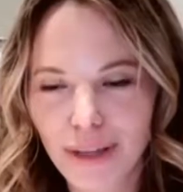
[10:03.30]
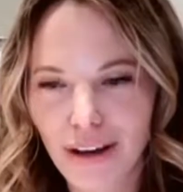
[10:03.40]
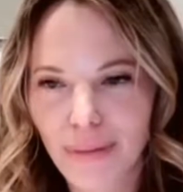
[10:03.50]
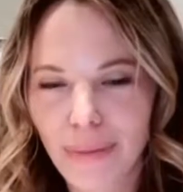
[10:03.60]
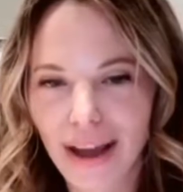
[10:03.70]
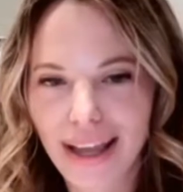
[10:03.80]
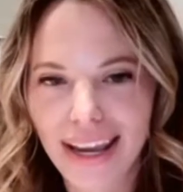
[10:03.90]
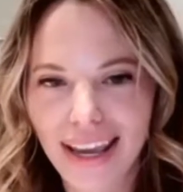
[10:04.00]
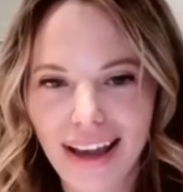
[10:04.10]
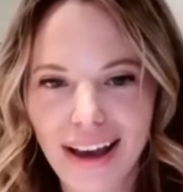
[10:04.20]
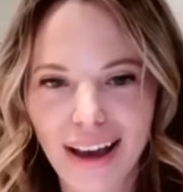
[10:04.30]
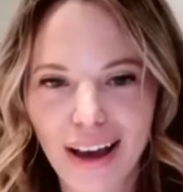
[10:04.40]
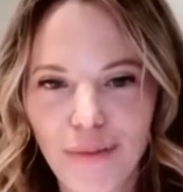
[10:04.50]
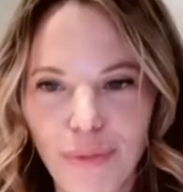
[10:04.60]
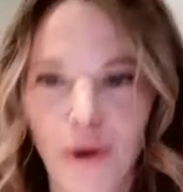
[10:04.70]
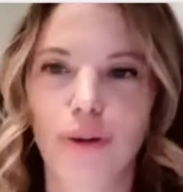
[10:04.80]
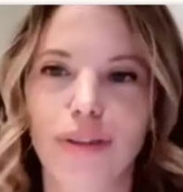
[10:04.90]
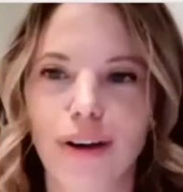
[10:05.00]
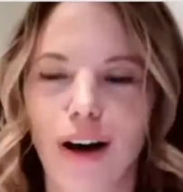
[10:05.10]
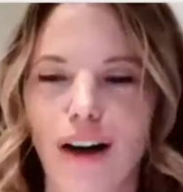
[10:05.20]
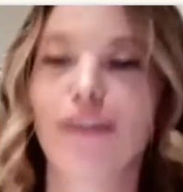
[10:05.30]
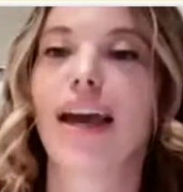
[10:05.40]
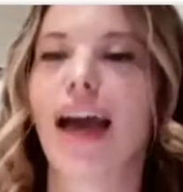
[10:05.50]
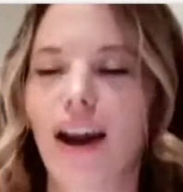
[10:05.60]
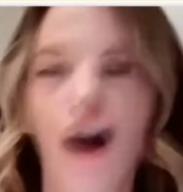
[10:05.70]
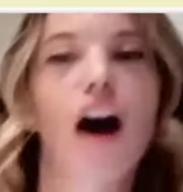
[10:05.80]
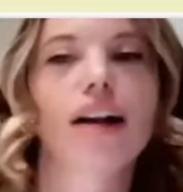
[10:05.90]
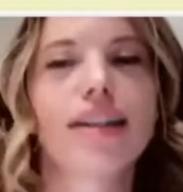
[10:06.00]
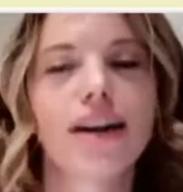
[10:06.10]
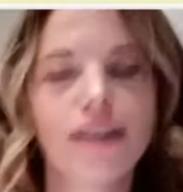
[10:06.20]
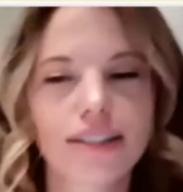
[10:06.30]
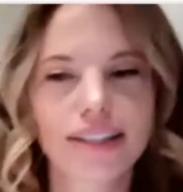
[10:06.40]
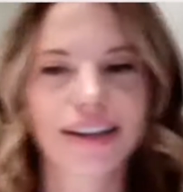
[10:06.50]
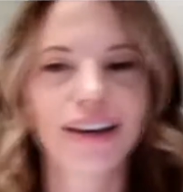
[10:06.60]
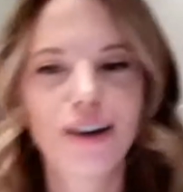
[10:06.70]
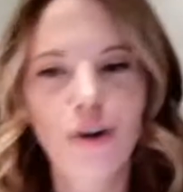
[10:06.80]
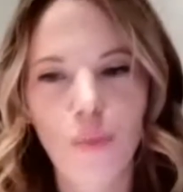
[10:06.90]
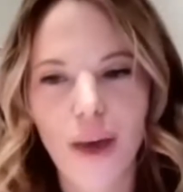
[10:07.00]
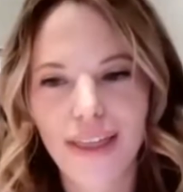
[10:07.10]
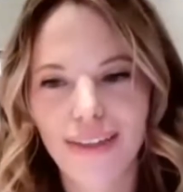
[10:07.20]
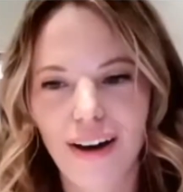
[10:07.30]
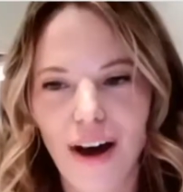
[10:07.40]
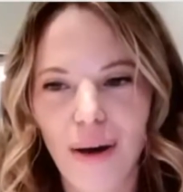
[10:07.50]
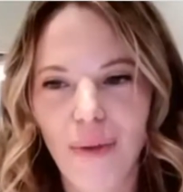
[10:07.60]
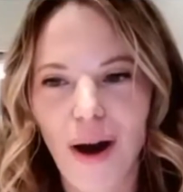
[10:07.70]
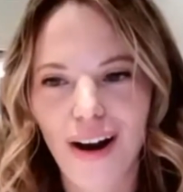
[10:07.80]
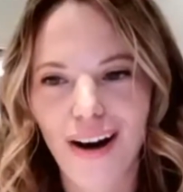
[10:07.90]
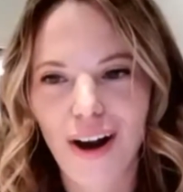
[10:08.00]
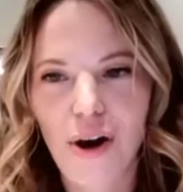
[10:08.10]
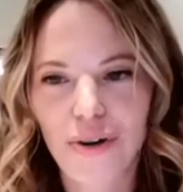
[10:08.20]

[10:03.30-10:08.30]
be combining both coffee and cocktails with our